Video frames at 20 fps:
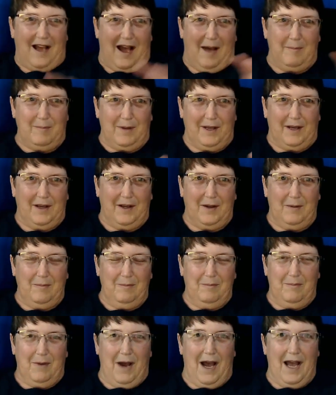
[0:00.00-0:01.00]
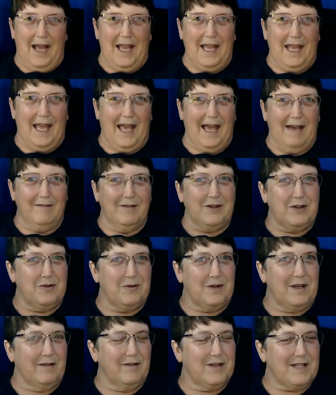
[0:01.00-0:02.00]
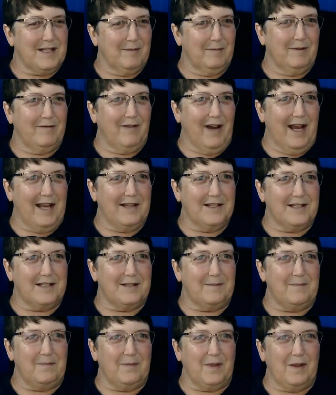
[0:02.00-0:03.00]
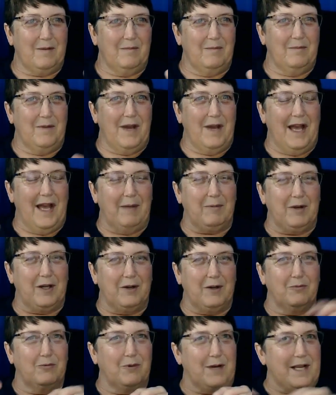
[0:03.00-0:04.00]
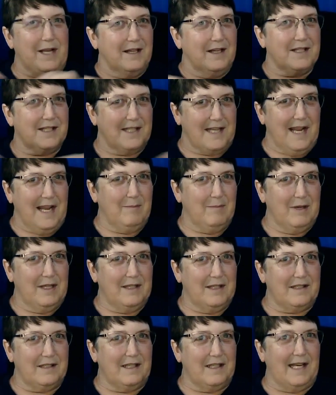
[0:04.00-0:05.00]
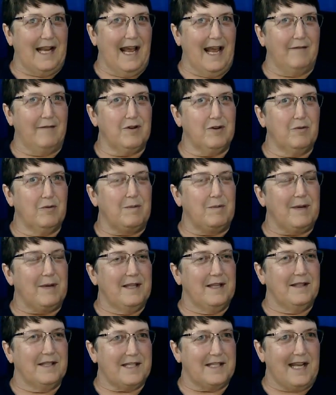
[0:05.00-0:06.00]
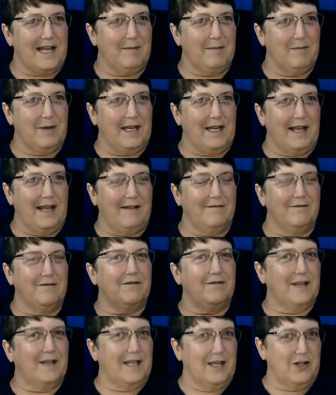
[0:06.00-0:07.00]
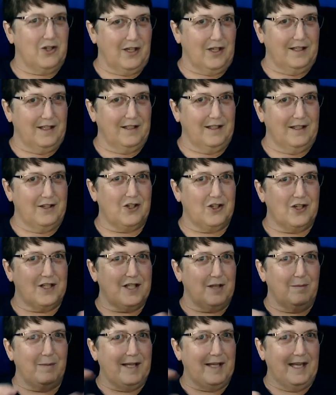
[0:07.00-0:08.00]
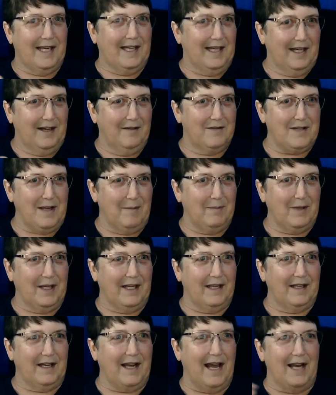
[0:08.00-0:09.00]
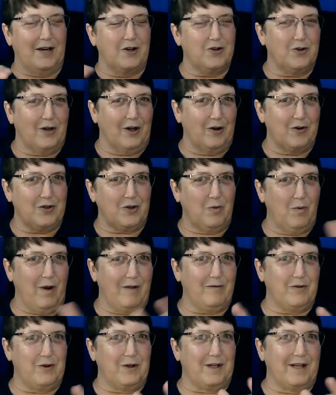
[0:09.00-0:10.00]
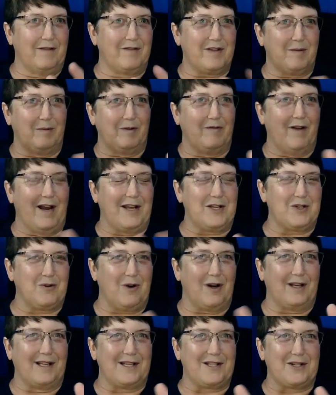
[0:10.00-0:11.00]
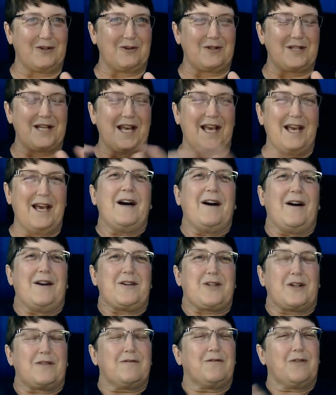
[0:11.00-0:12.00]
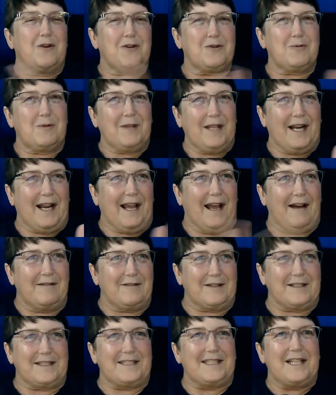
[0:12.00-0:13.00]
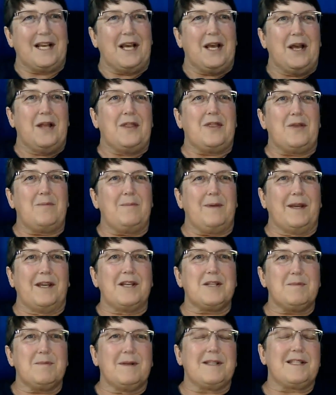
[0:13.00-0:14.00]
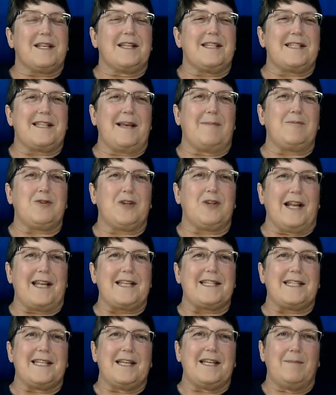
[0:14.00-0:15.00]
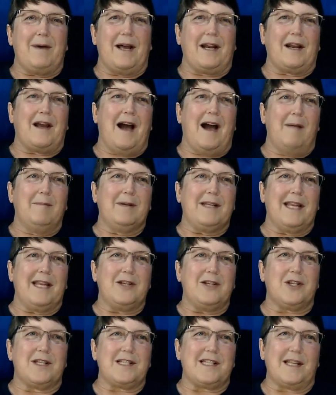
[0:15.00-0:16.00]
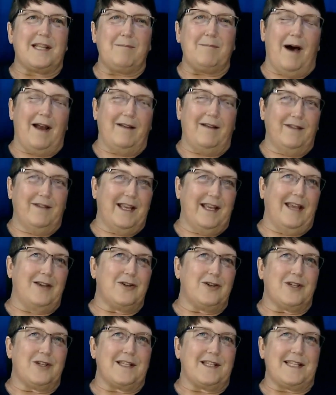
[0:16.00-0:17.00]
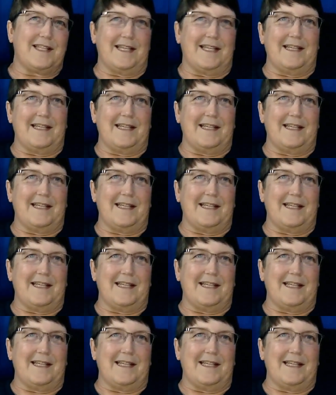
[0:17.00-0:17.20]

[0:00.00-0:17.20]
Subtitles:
topic by having you give us some advice. I'm going to read a statement and have you repeat the statement and finish it. It's just the beginning of something, and it kind of triggers a way for you to give some advice to our listeners. All right. So the first one that I have is, the biggest misconception I see about accommodations and modifications